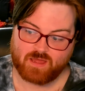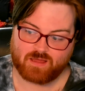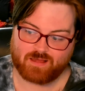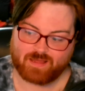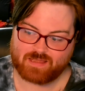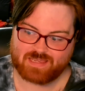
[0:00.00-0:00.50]

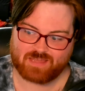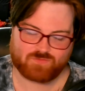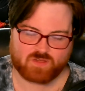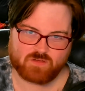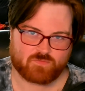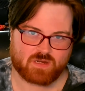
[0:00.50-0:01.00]
I can't
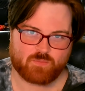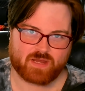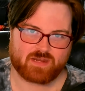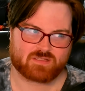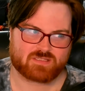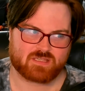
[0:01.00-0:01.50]
think of
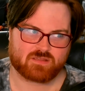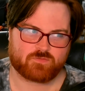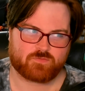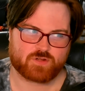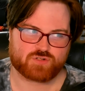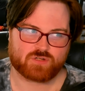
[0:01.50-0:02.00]
anybody else in the
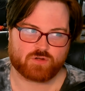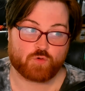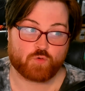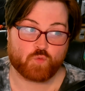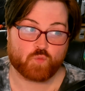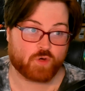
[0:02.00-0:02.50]
division
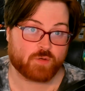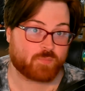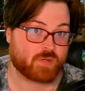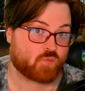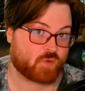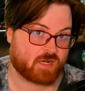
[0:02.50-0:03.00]
who would
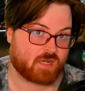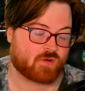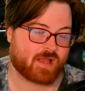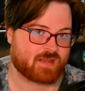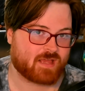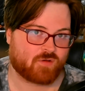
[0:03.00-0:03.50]
be winning
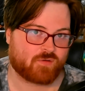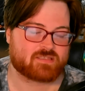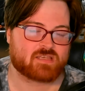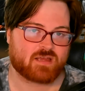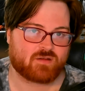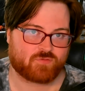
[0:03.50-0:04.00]
right now
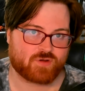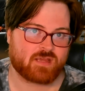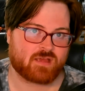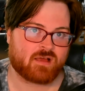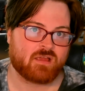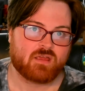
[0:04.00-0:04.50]
outside of
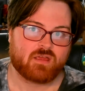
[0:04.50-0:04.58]
Rhea.